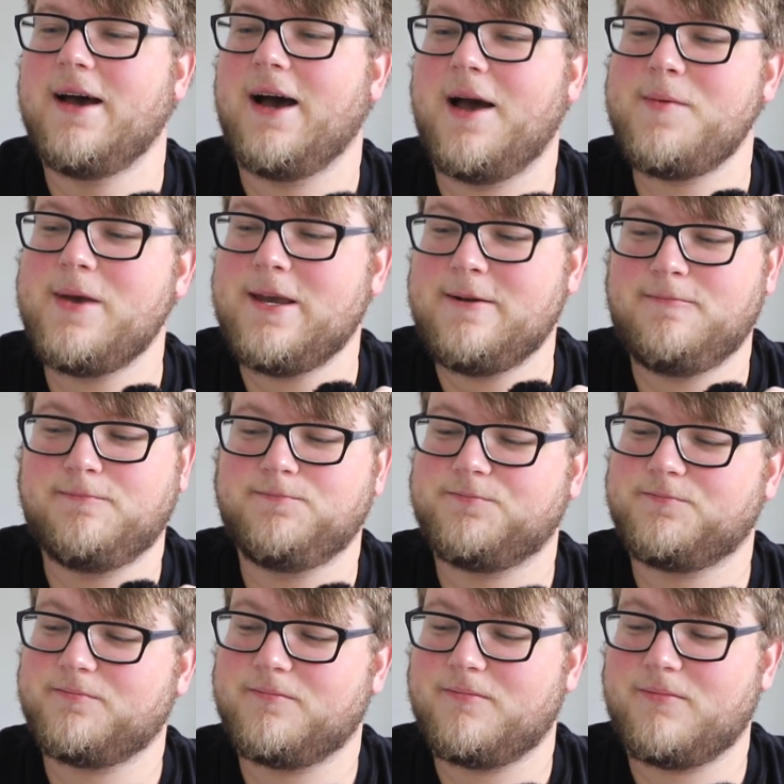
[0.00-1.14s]
I mean,
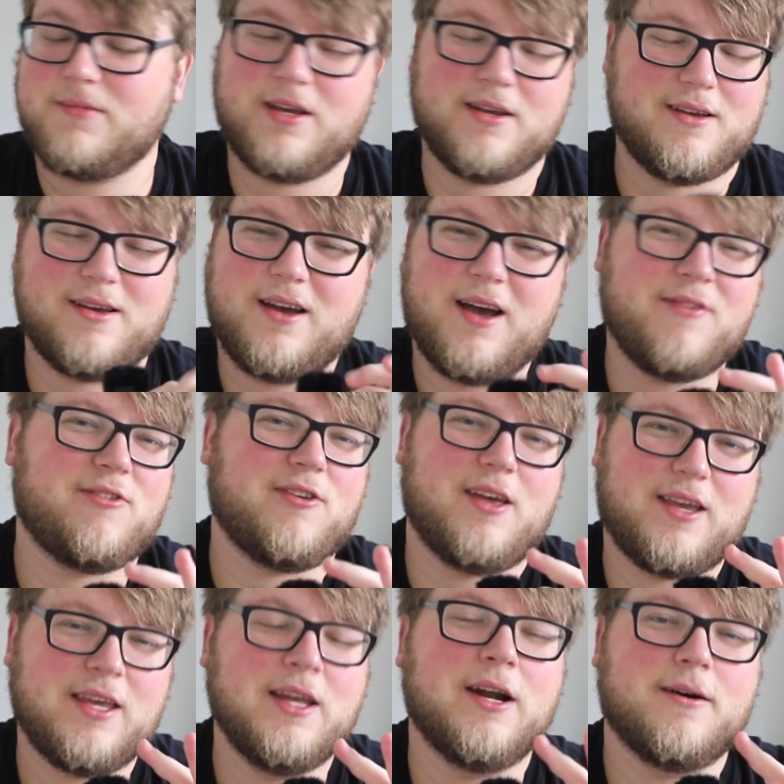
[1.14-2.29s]
I feel
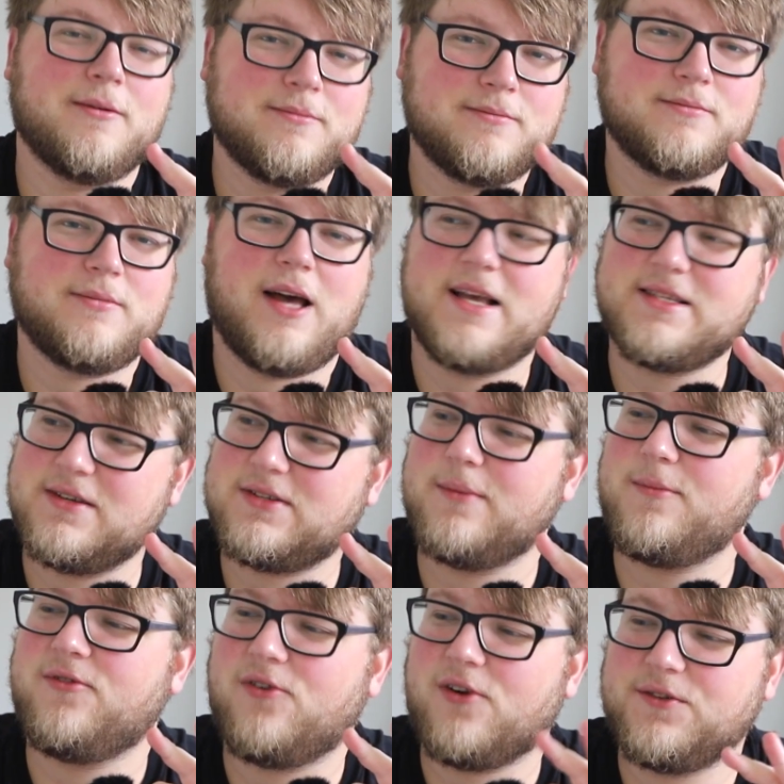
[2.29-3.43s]
like, you know, as I
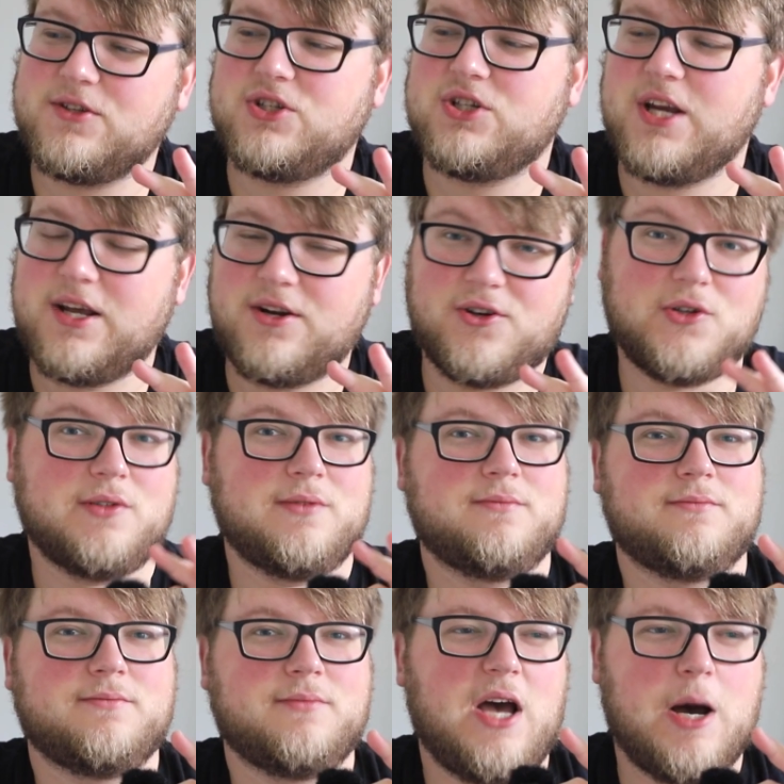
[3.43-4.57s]
said before on this channel,
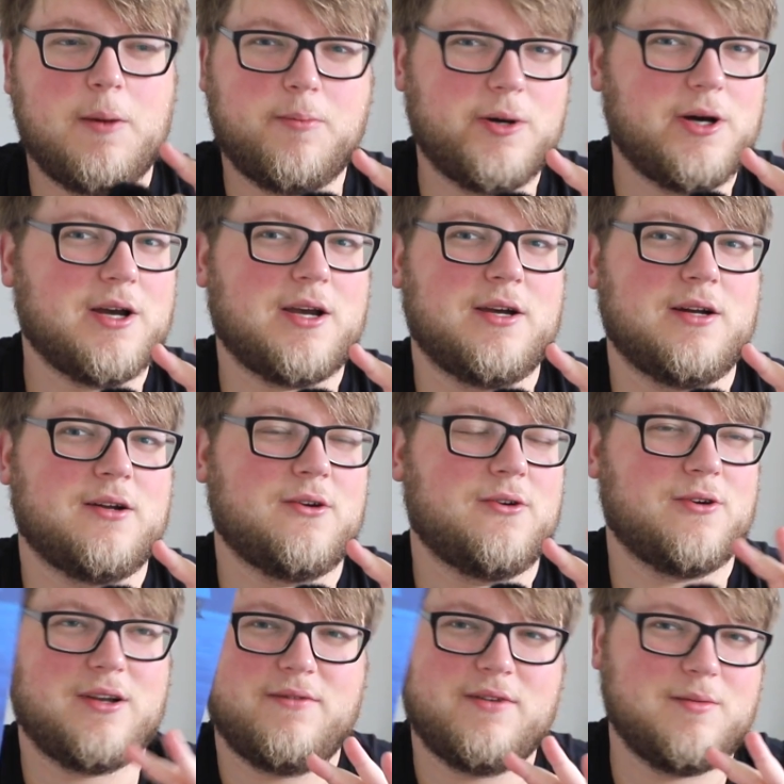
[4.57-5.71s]
a book
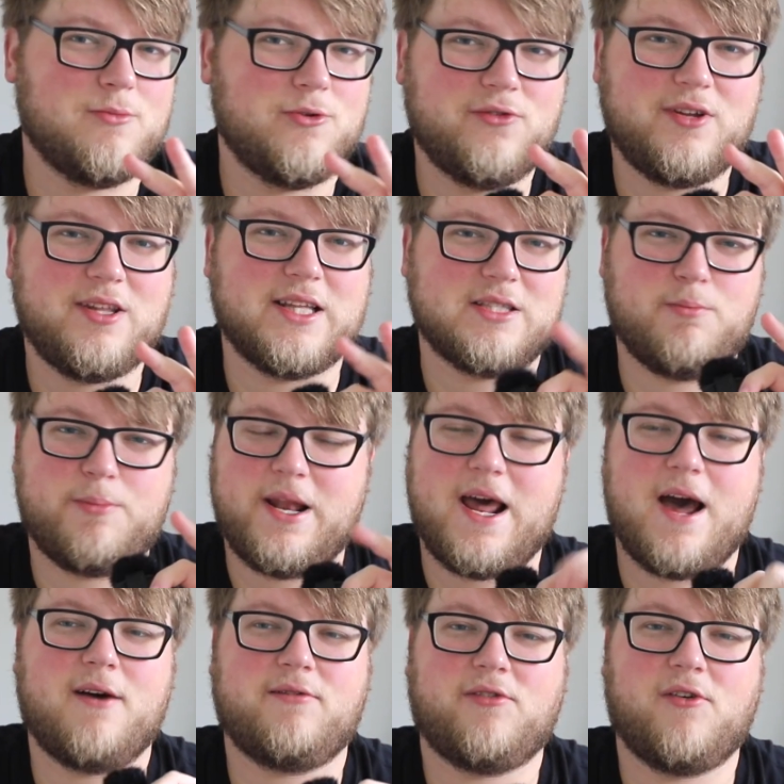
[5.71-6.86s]
or even a movie that's been
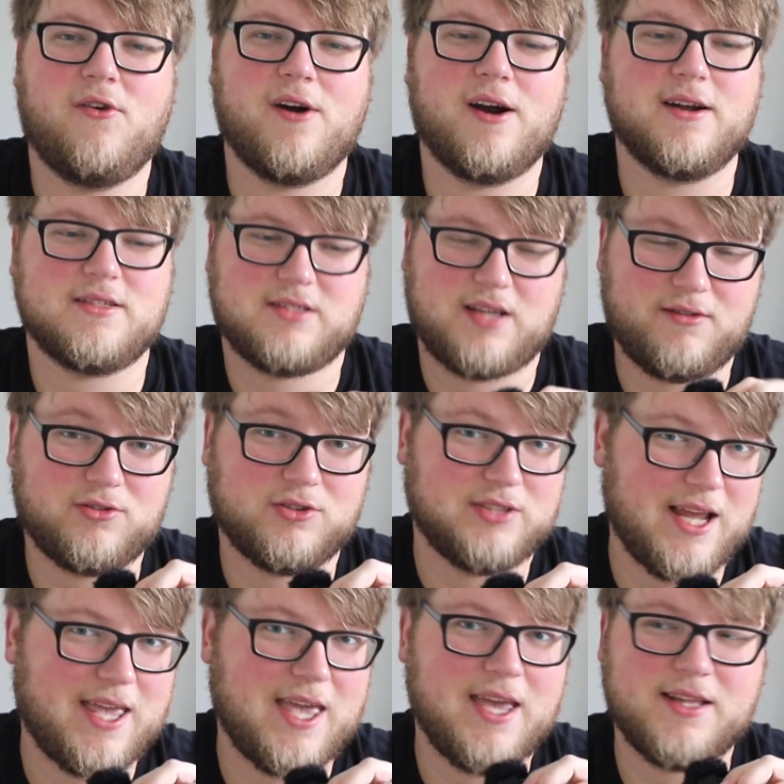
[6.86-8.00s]
out for several
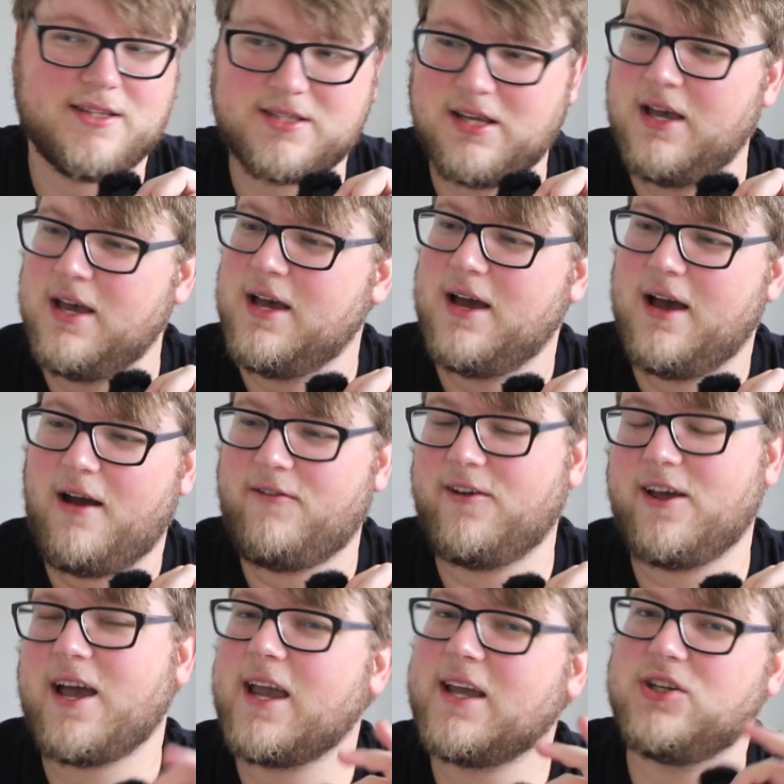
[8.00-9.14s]
decades, I
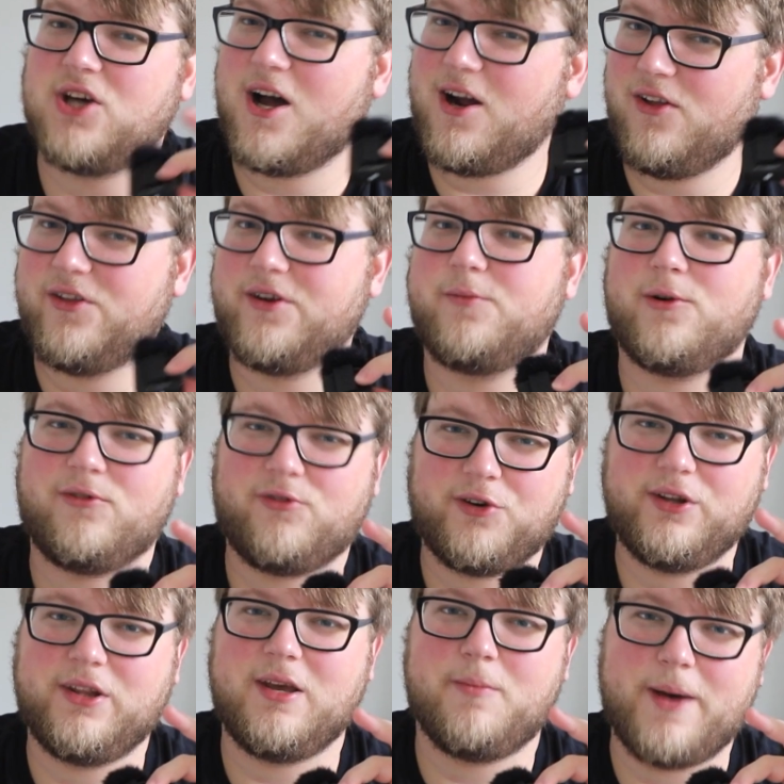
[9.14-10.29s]
feel like I can talk a little more
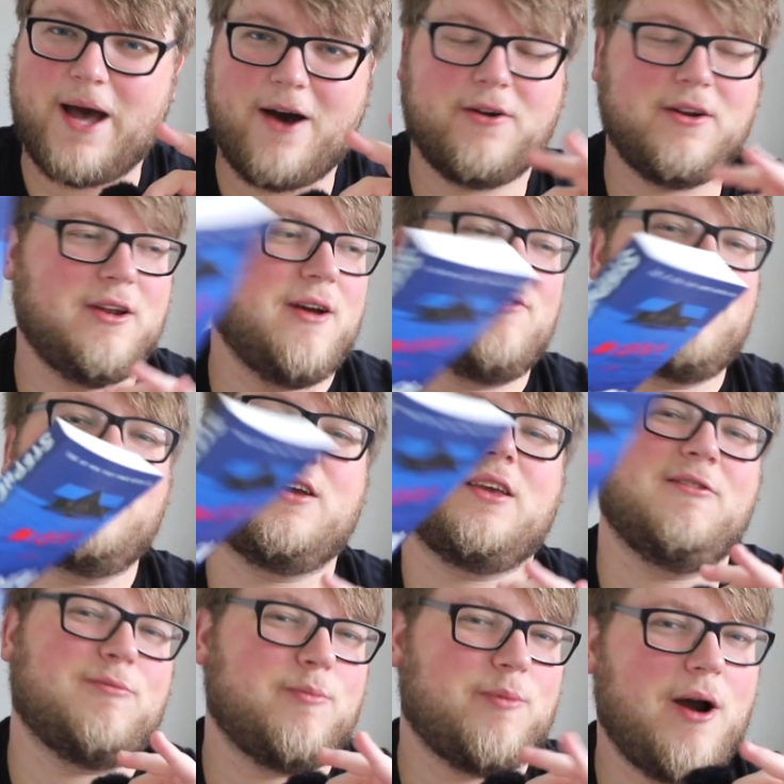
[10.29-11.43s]
freely about. You know, I feel like
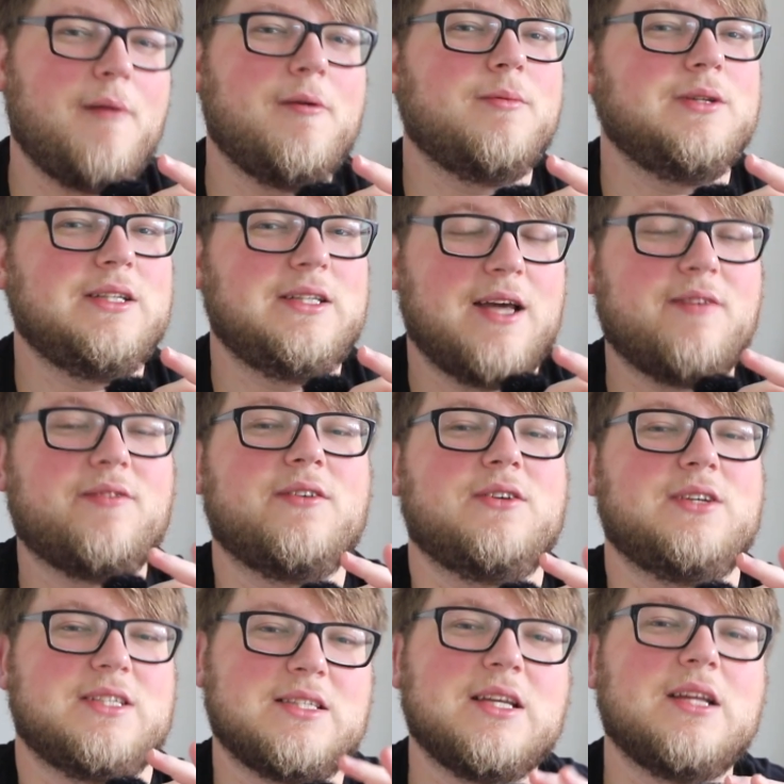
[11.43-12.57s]
you've probably
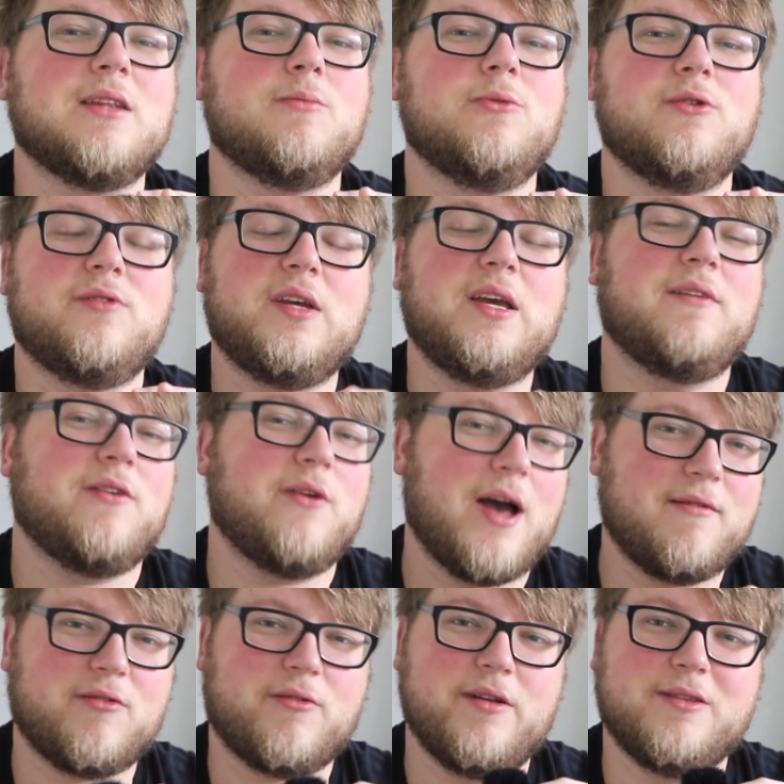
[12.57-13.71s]
definitely seen the movie if you
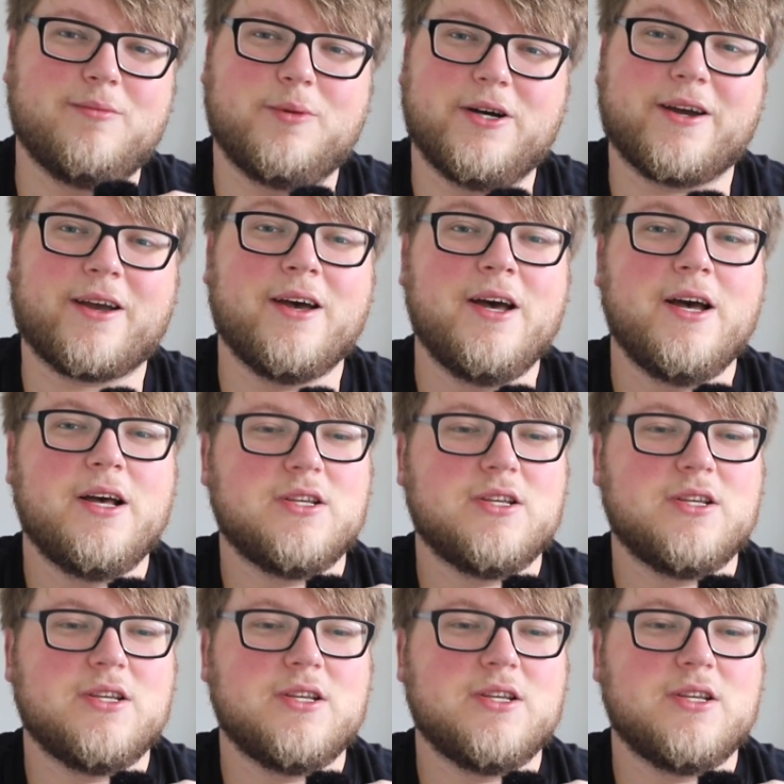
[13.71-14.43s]
haven't read the book.